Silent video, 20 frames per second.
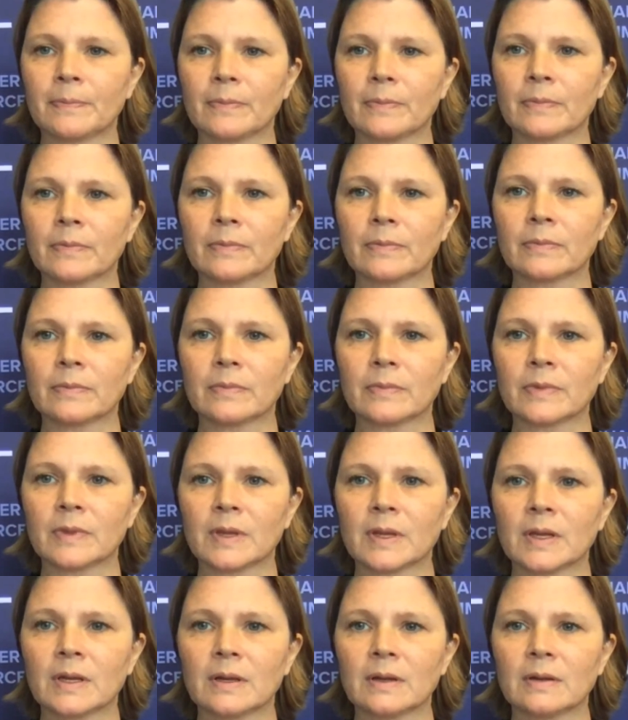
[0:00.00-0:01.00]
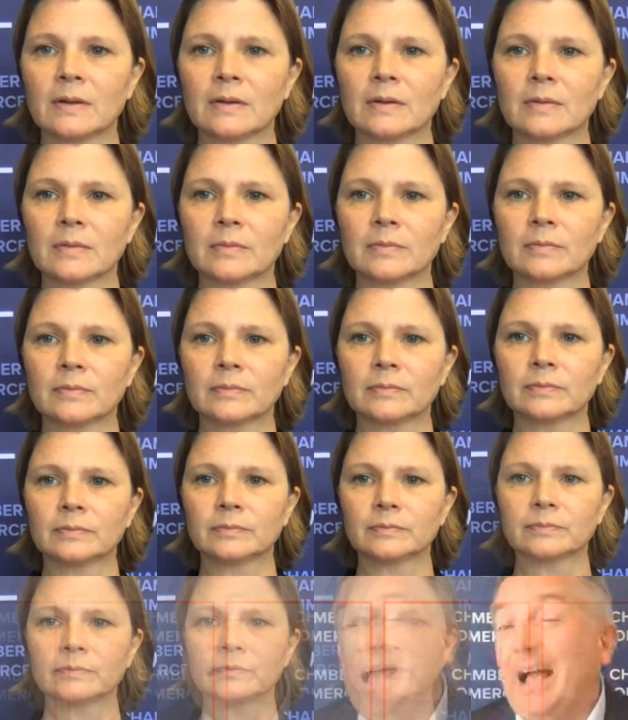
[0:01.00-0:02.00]
Well, they would need to apply for forgiveness. I'll tell
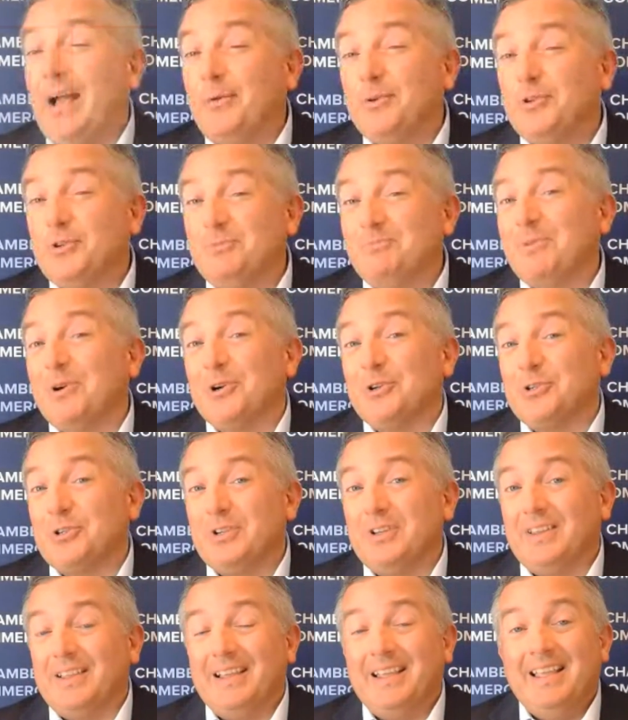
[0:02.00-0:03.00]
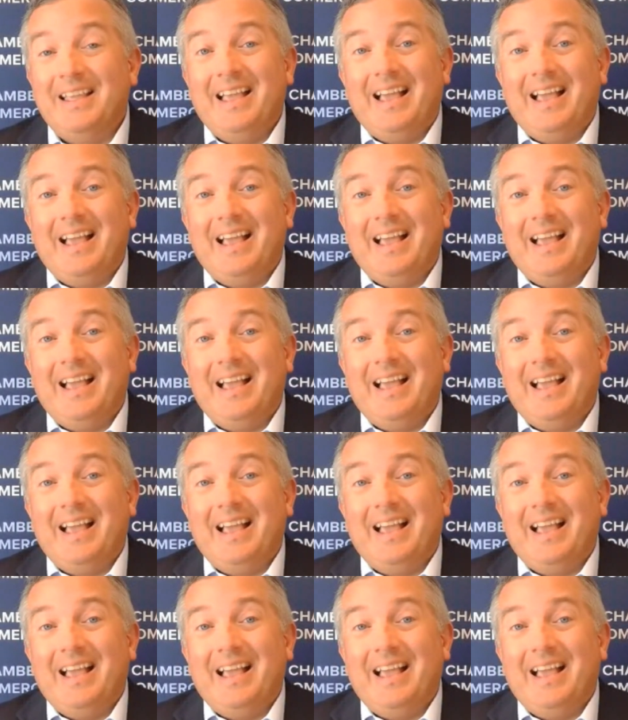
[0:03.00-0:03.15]
you what I would do personally.